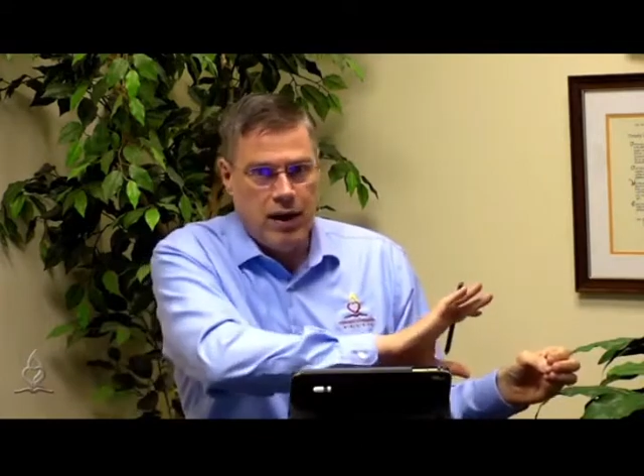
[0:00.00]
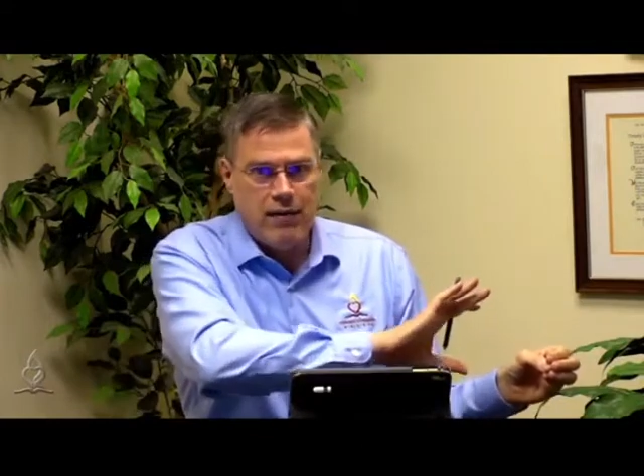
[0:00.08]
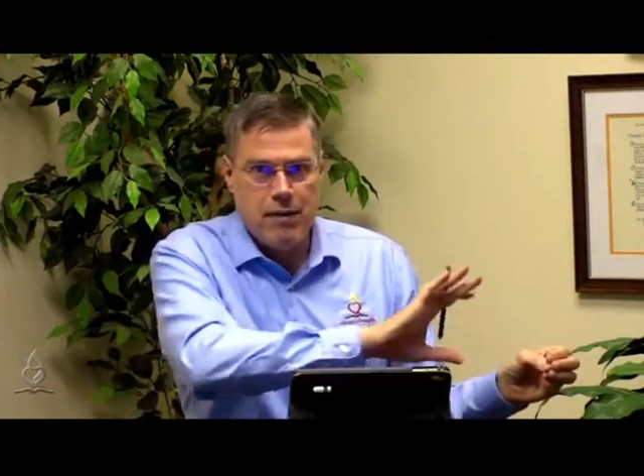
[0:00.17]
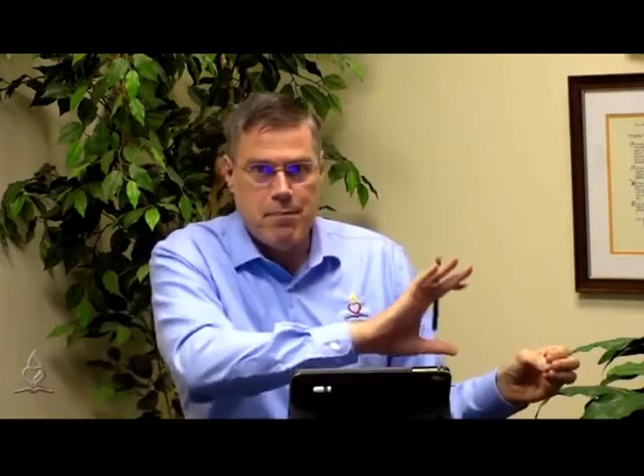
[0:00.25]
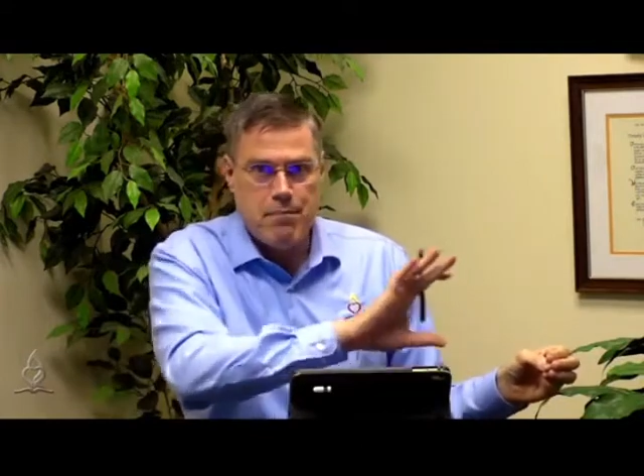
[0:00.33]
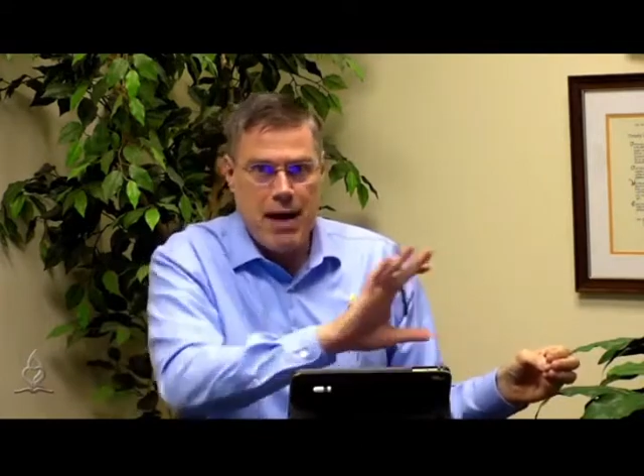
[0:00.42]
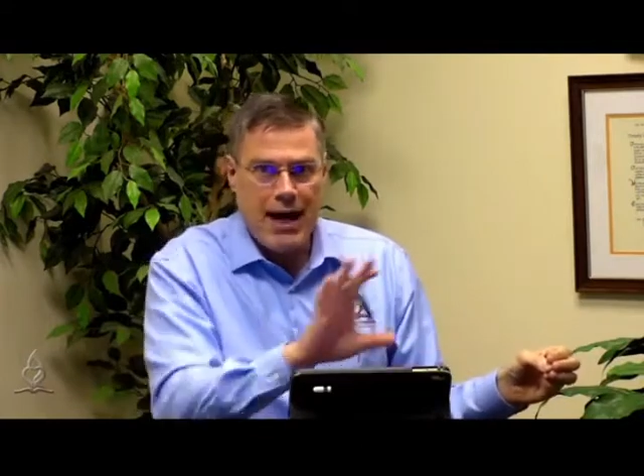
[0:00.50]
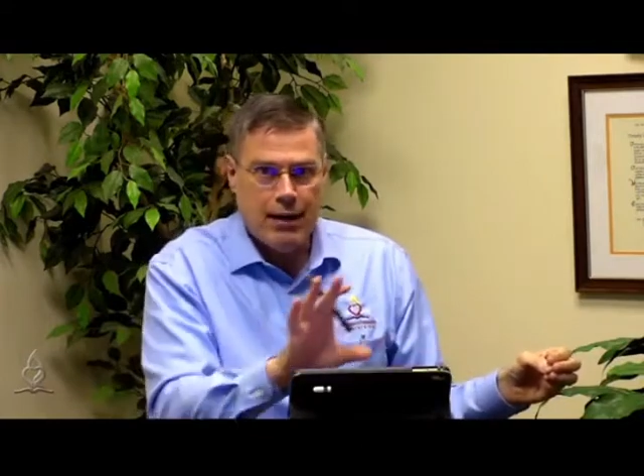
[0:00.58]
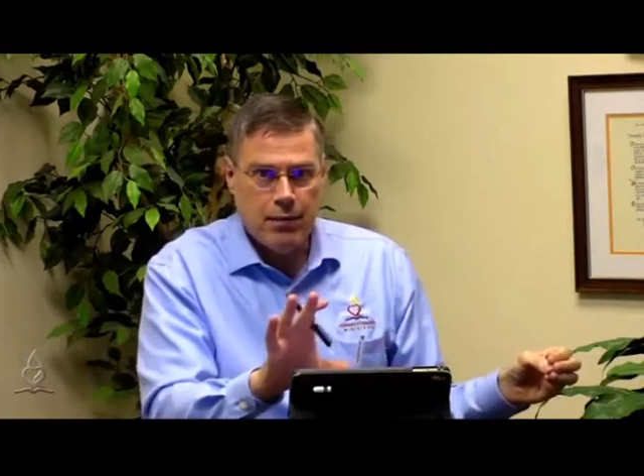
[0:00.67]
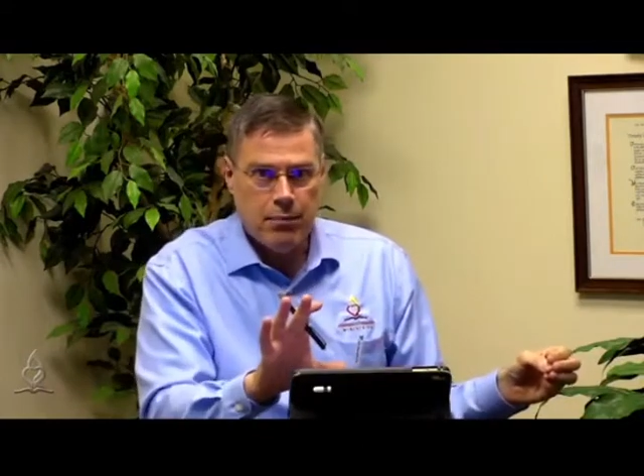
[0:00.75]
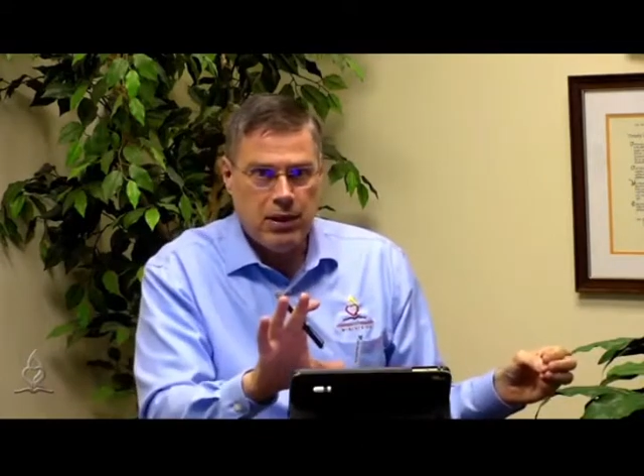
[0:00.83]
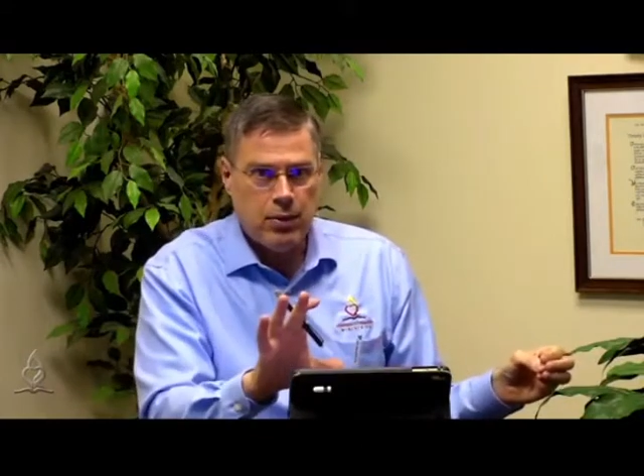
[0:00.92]
of the
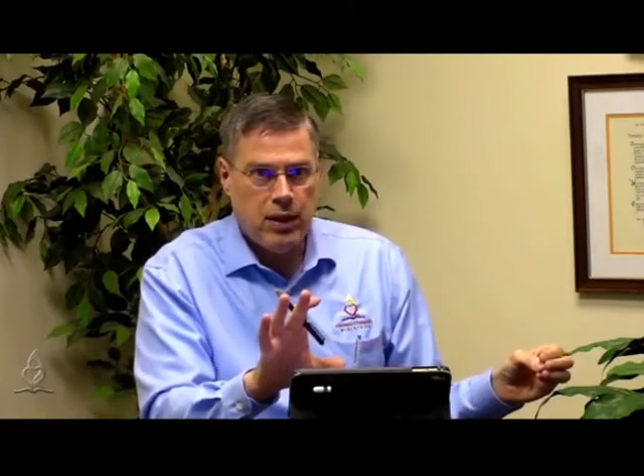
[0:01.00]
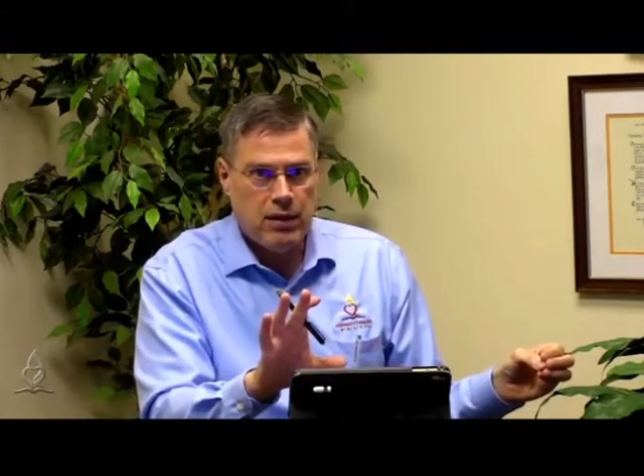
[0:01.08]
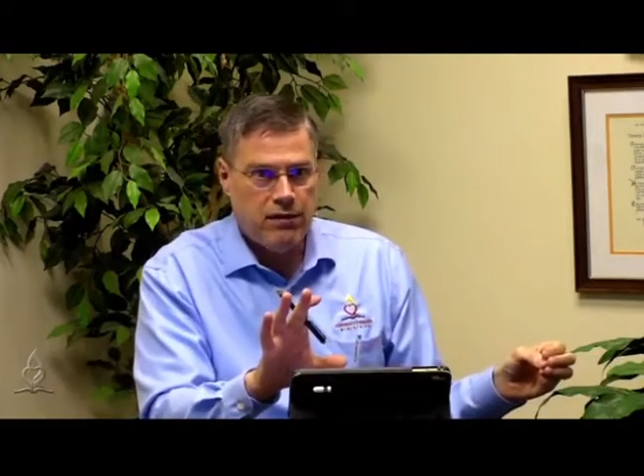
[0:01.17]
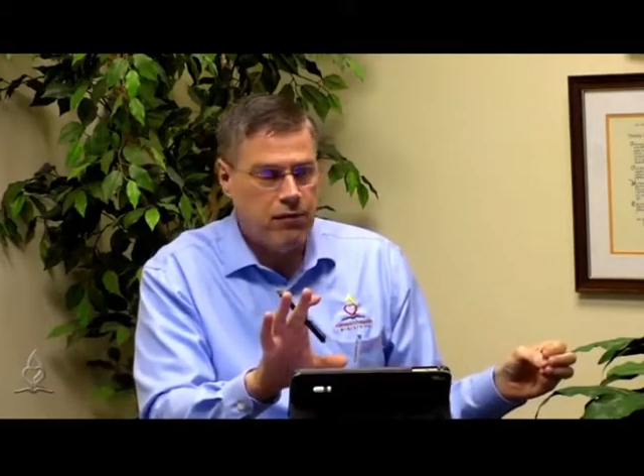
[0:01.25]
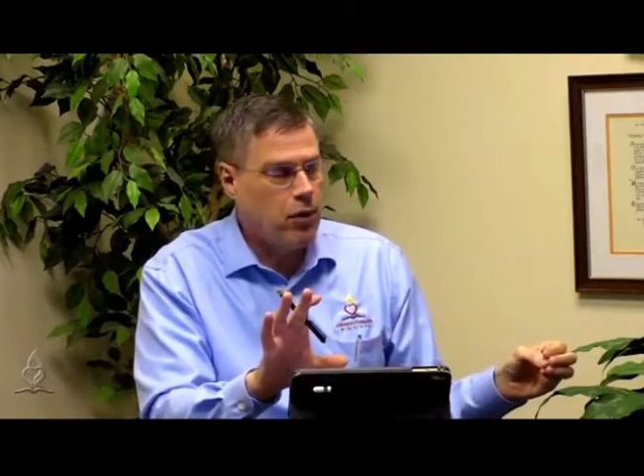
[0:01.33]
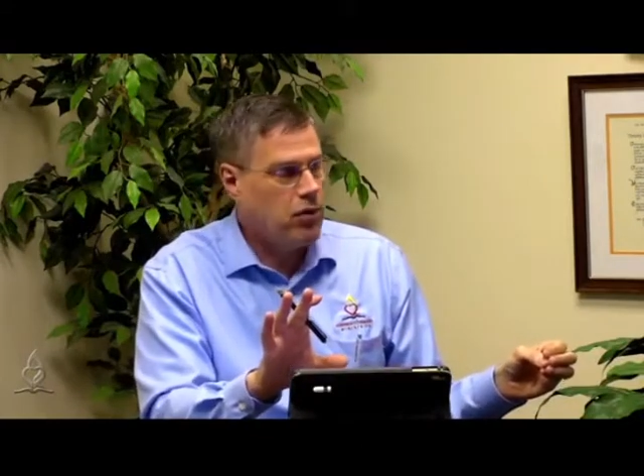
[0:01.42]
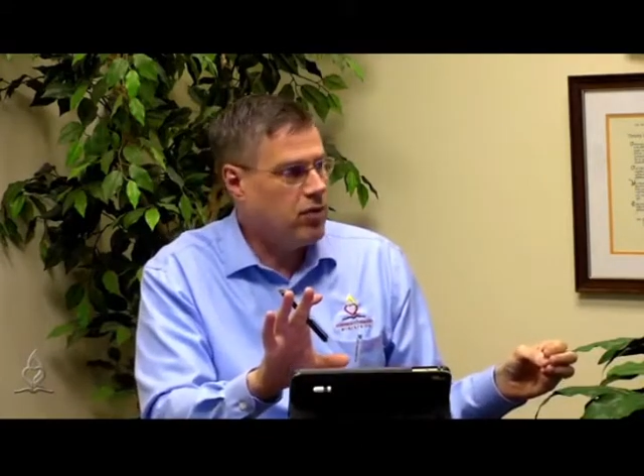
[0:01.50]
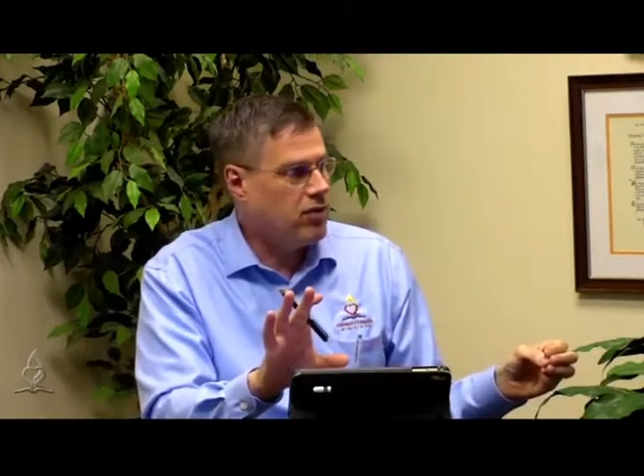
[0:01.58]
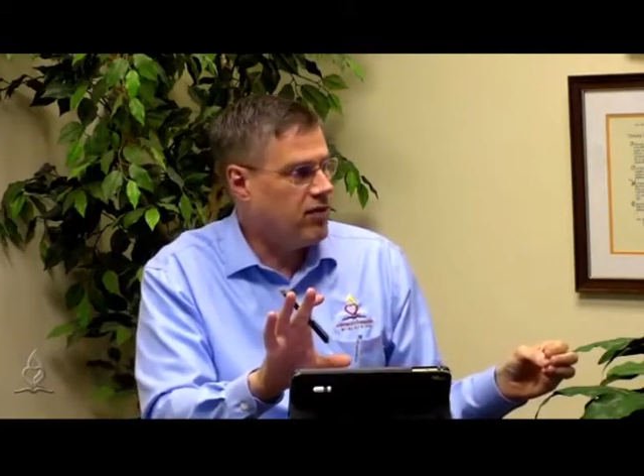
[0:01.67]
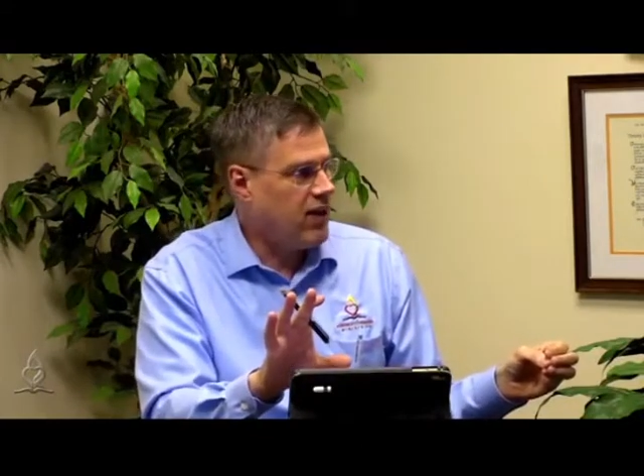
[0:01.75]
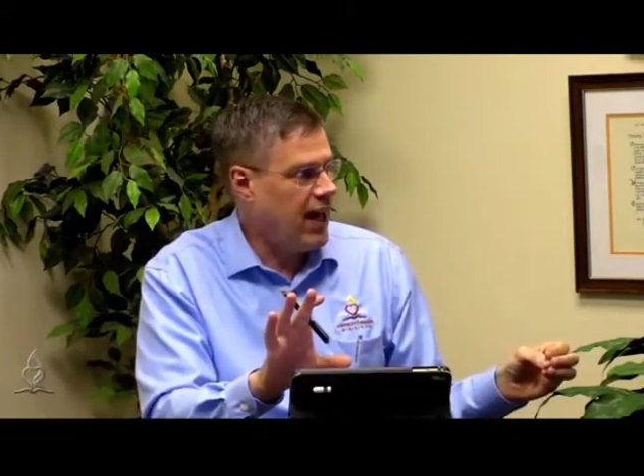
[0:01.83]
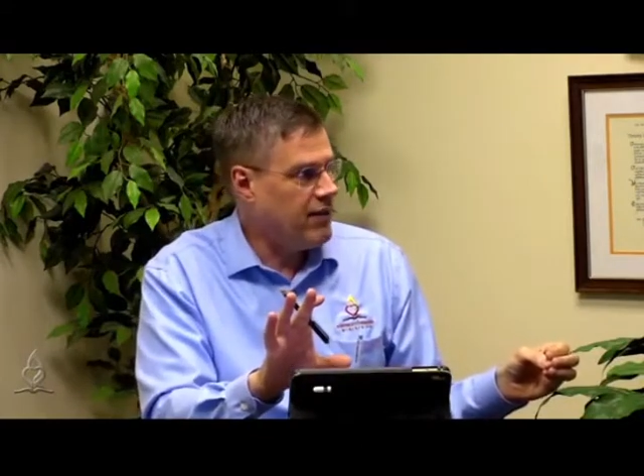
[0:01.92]
battle between the forces
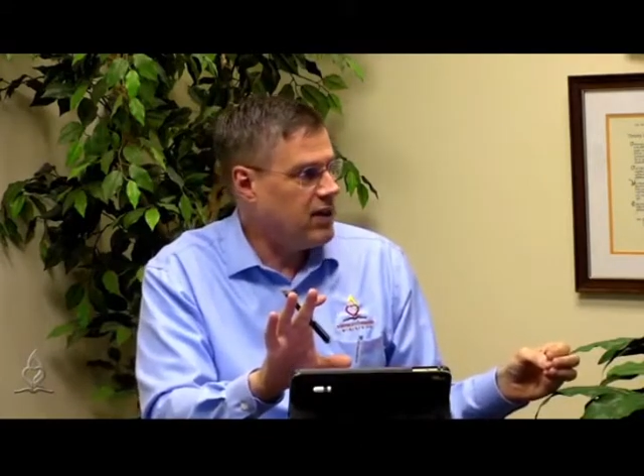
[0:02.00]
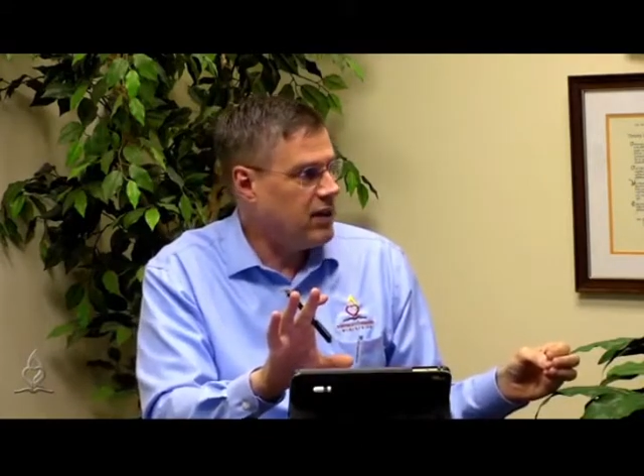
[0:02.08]
of heaven